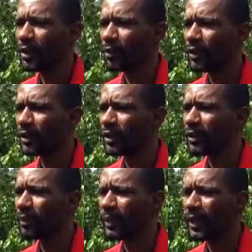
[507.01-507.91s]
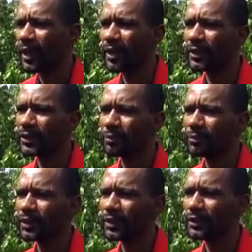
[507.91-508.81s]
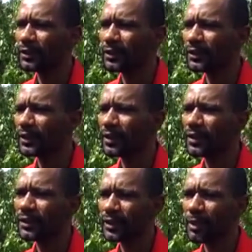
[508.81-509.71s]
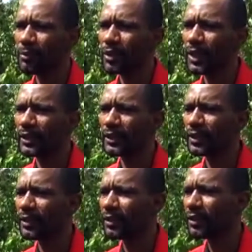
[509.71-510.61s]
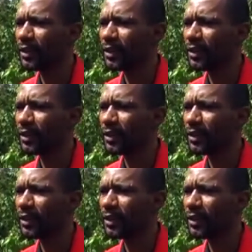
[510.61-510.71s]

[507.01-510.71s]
with a little plaque or something instead of the signboard that's there,